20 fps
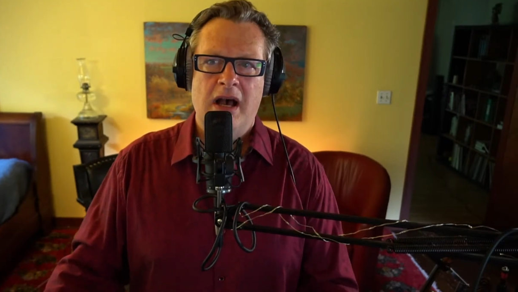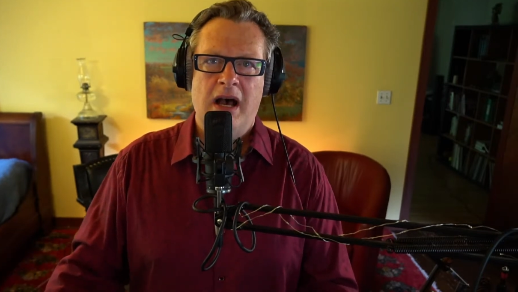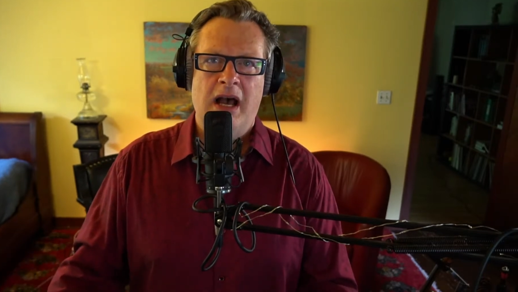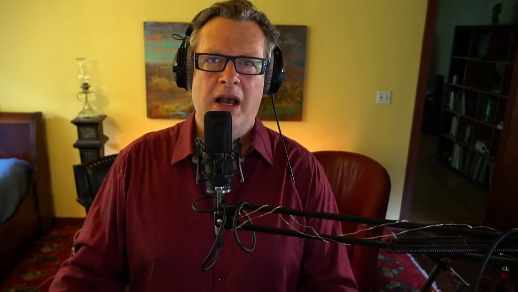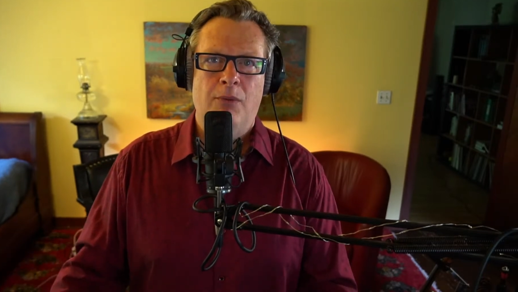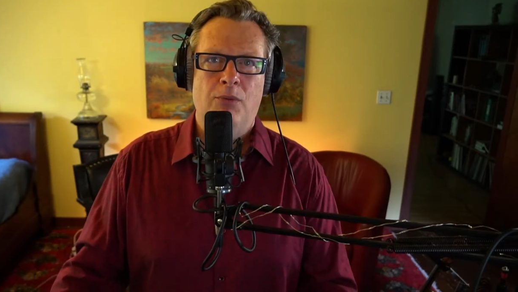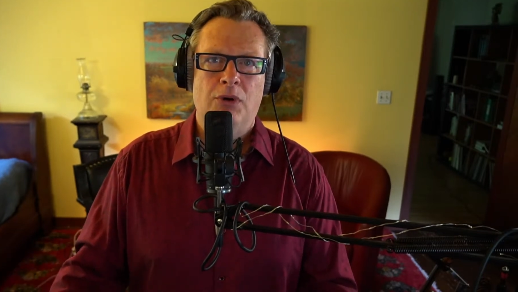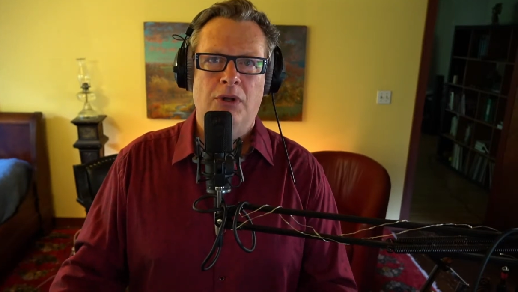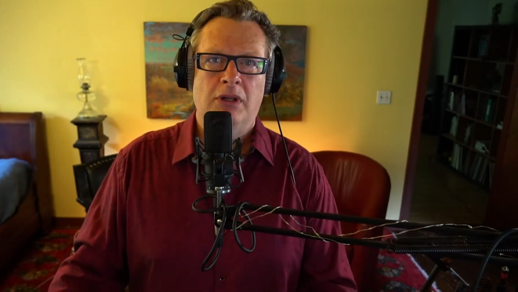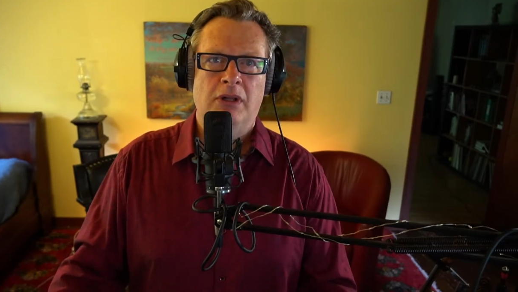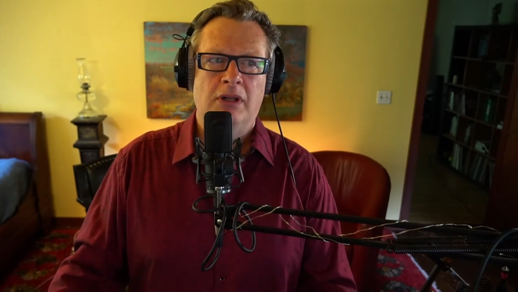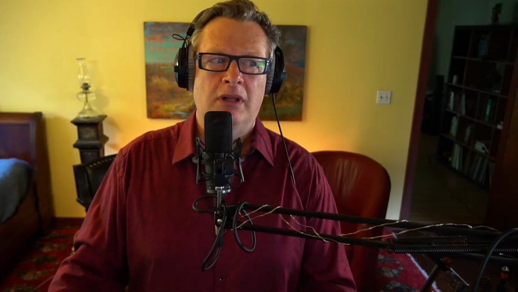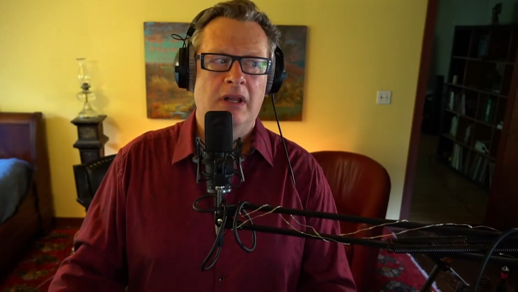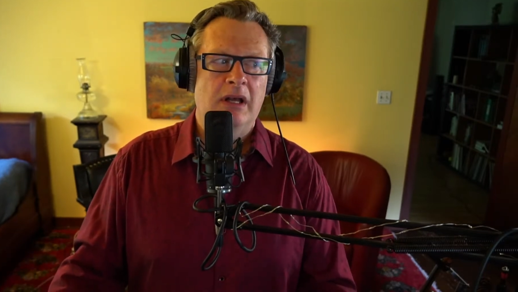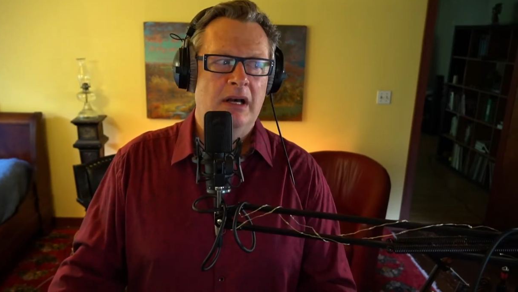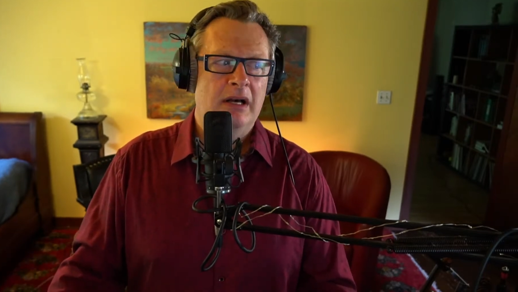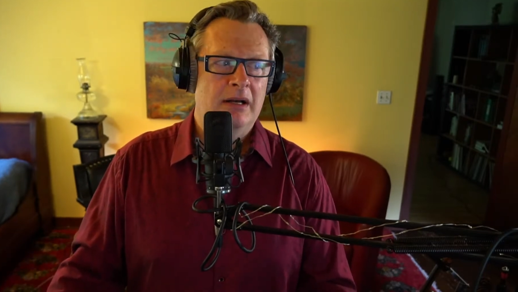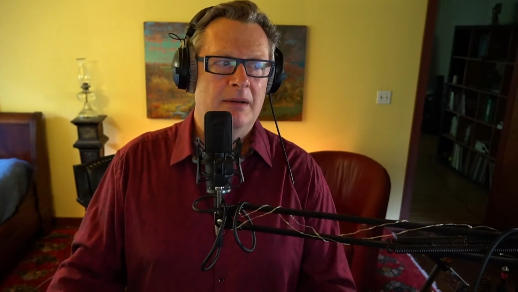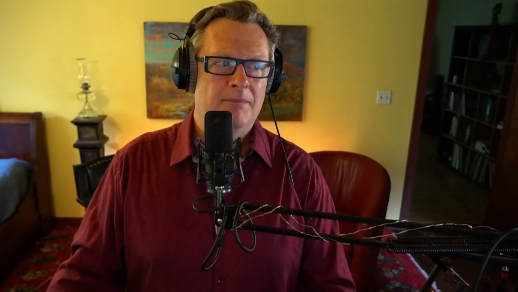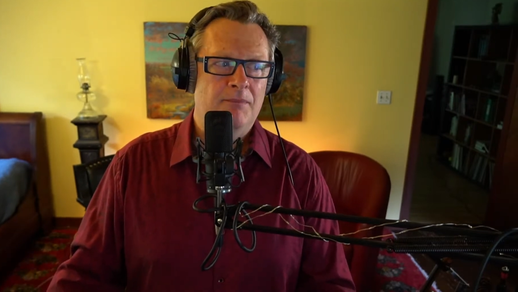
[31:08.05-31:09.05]

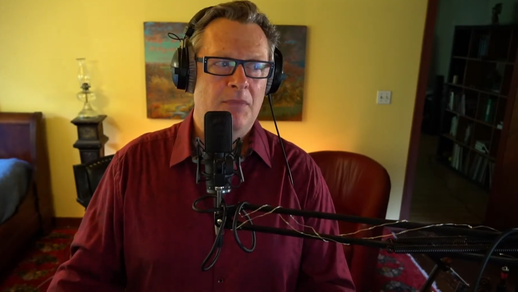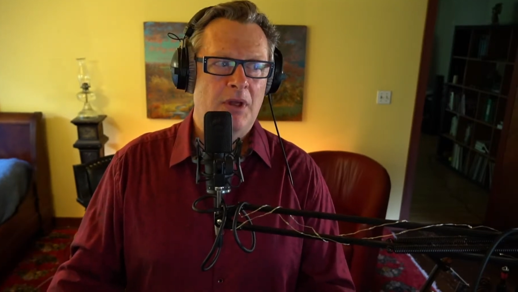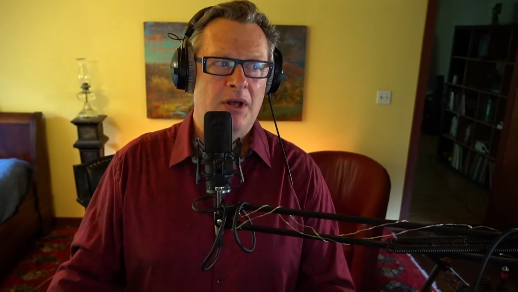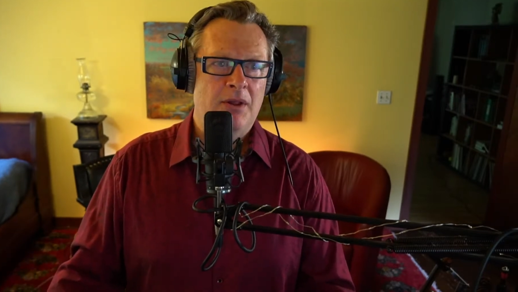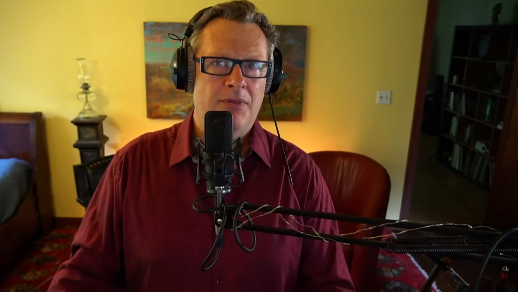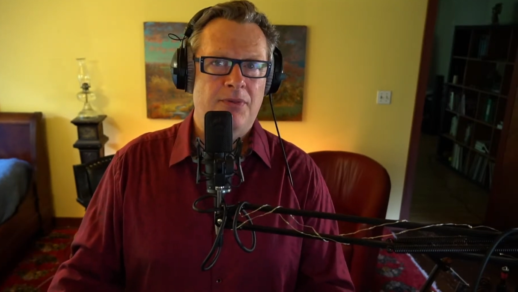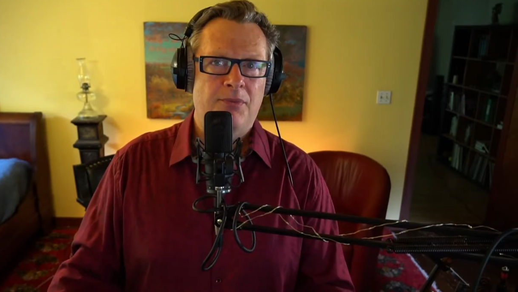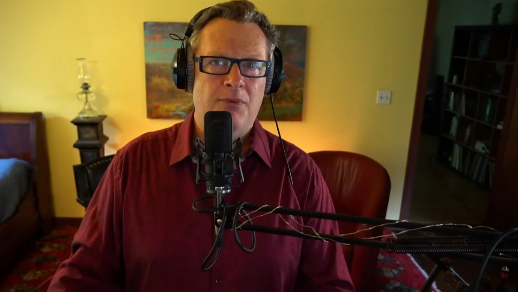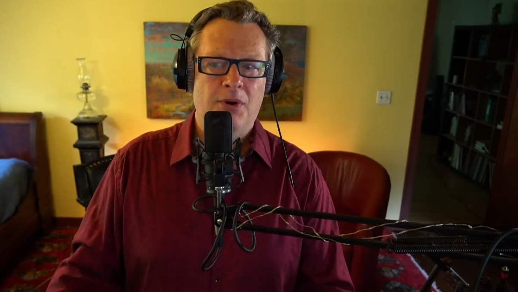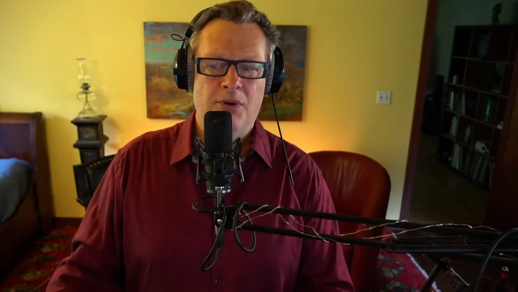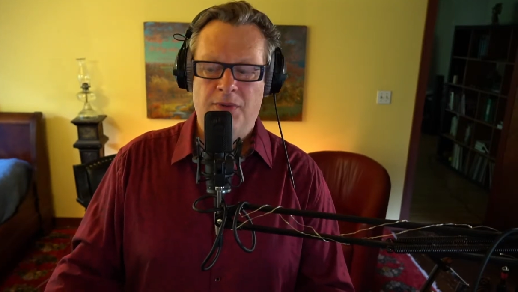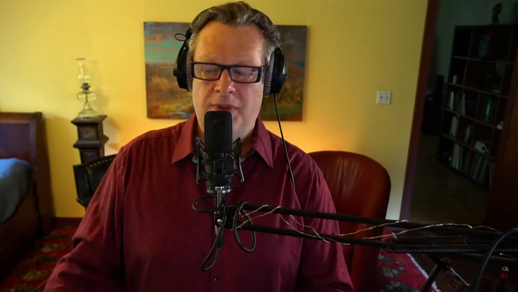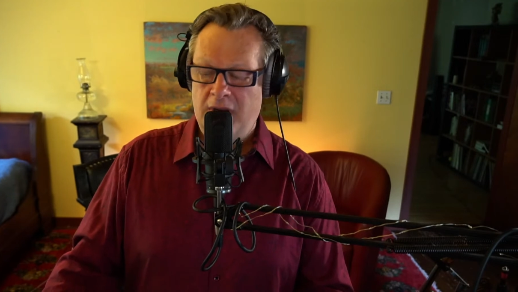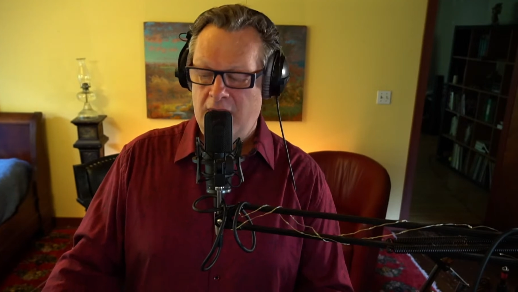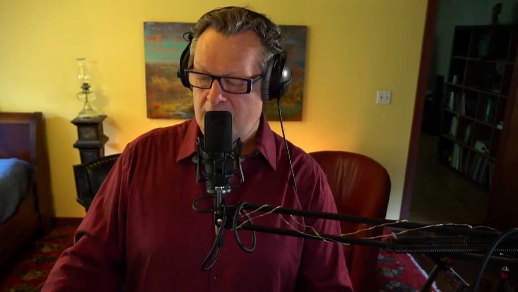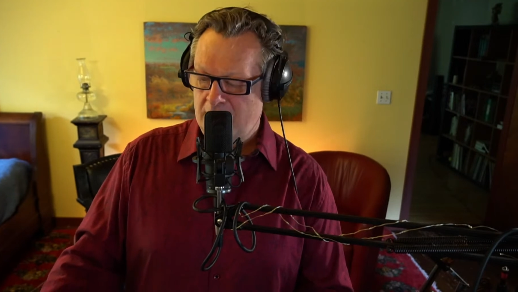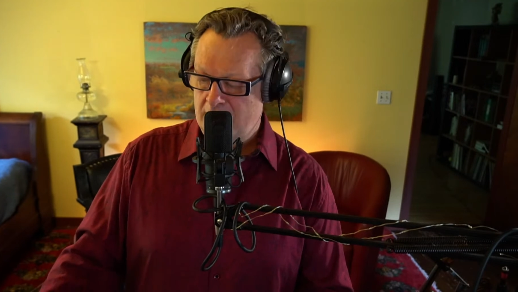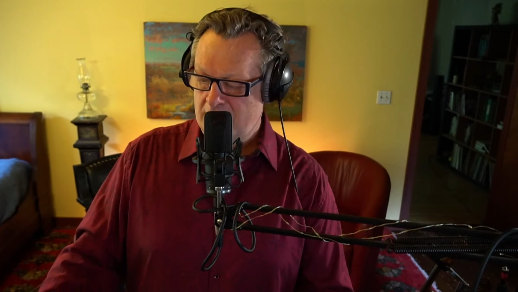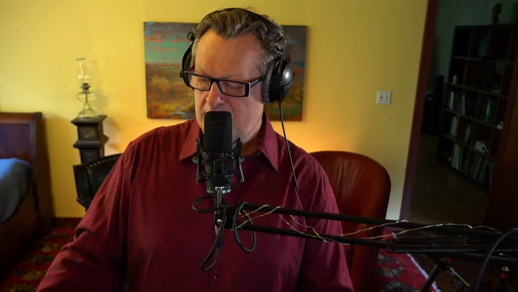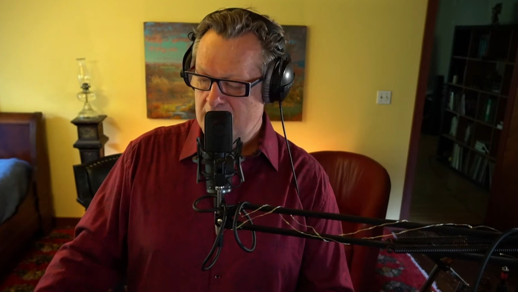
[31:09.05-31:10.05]
I'll throw
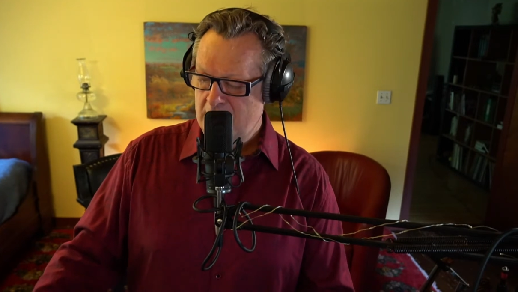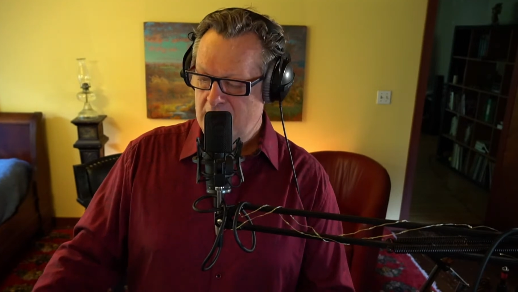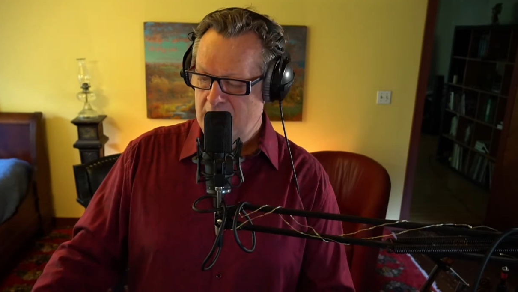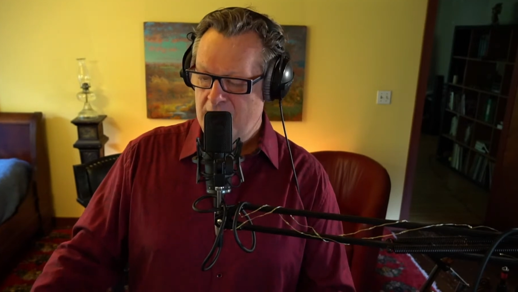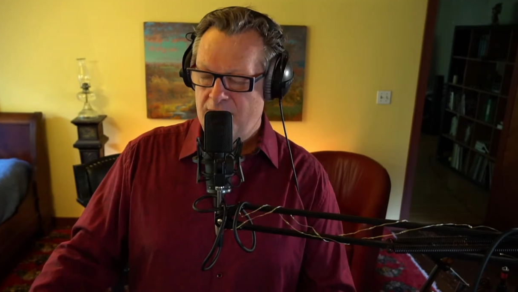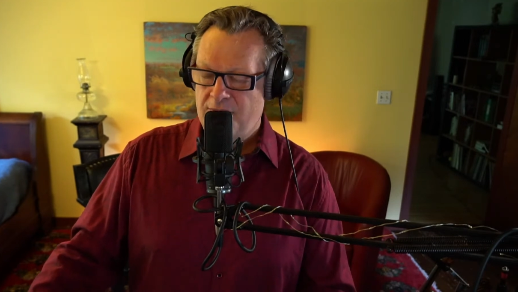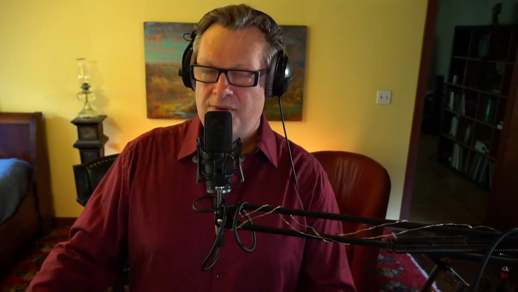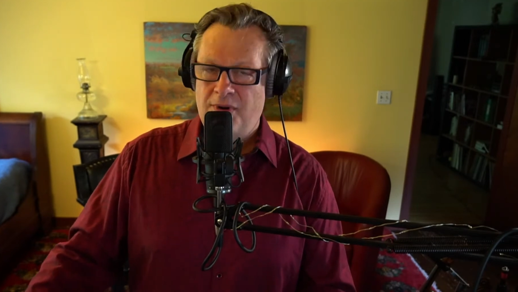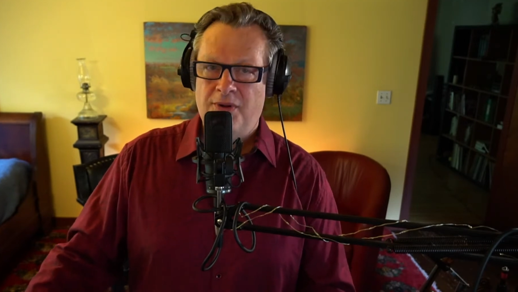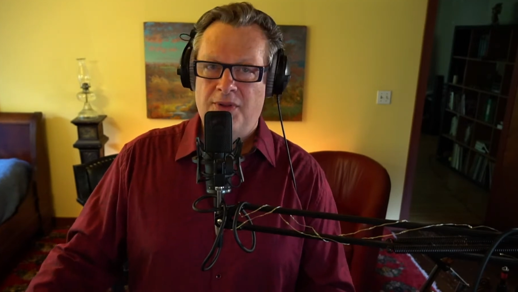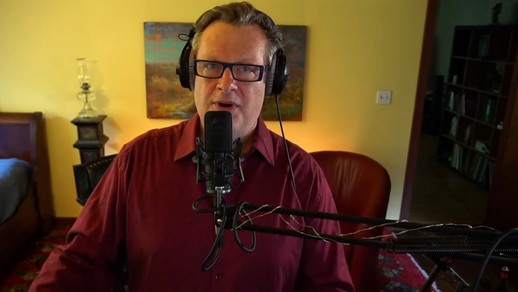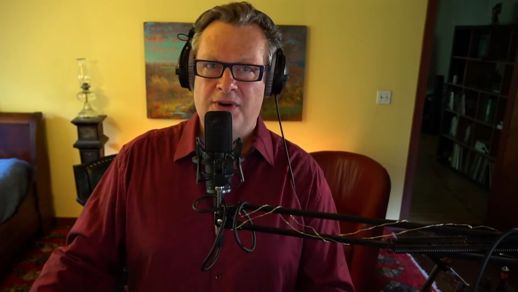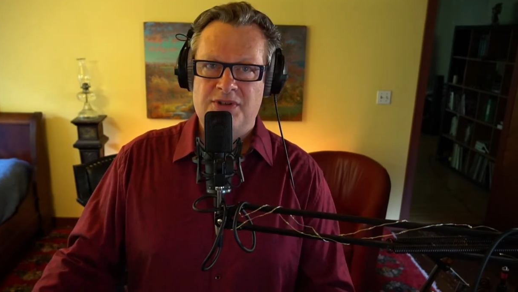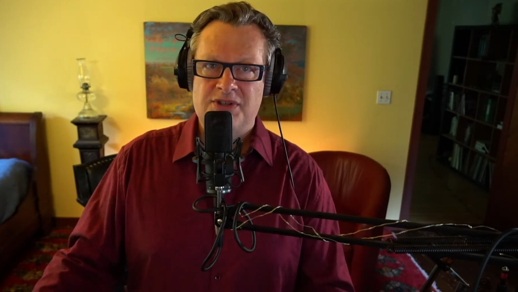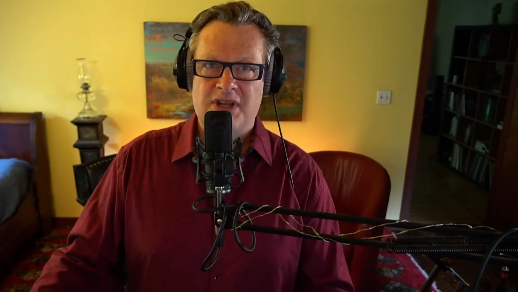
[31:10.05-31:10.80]
their